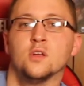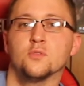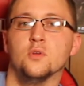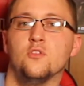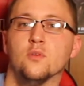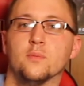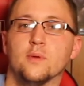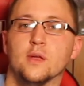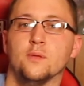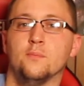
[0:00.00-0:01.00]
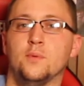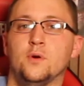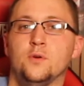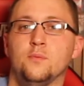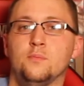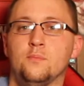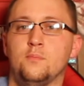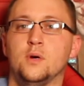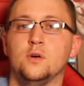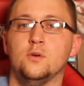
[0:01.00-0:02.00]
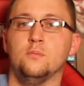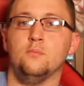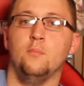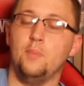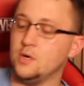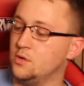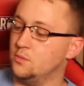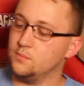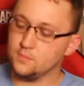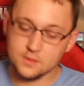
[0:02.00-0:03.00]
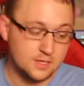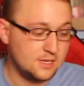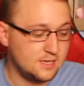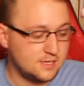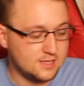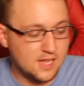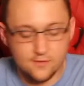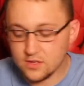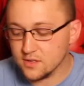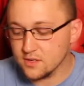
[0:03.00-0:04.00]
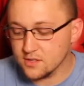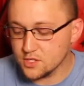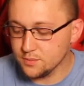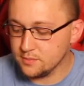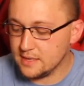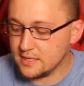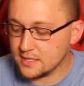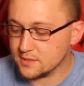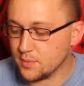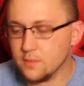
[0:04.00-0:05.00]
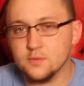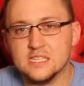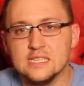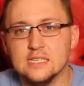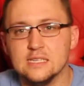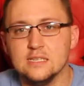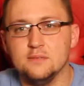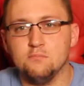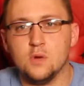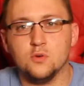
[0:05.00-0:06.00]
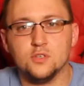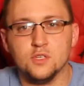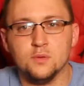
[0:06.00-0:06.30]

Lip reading: 3 Superman. Boom, boom, boom. Love it. Superman is probably the most